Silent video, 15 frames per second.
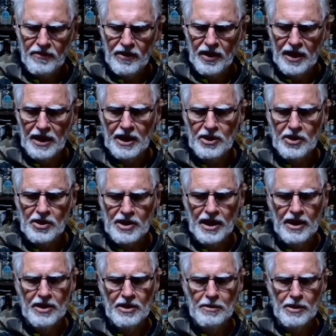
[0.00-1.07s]
And they do say
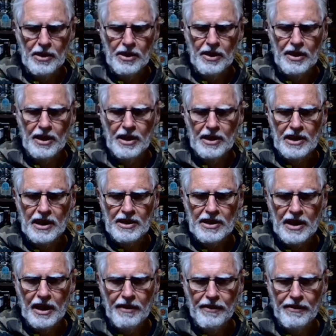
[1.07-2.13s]
on the bottle that it does
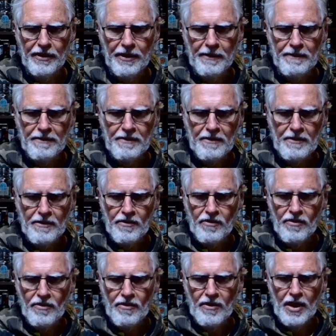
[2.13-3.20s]
have
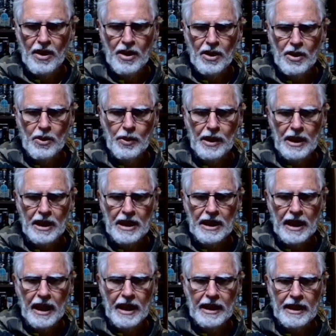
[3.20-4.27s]
quinine
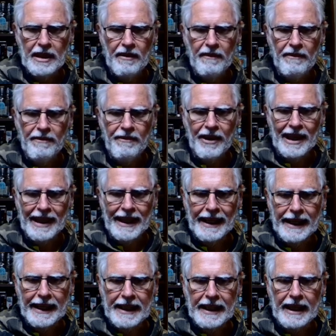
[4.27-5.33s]
and
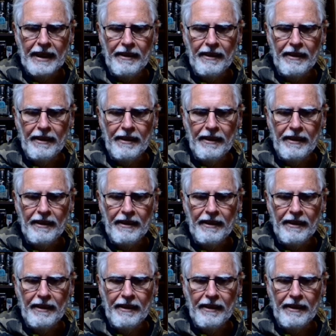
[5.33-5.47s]
phenylalanine,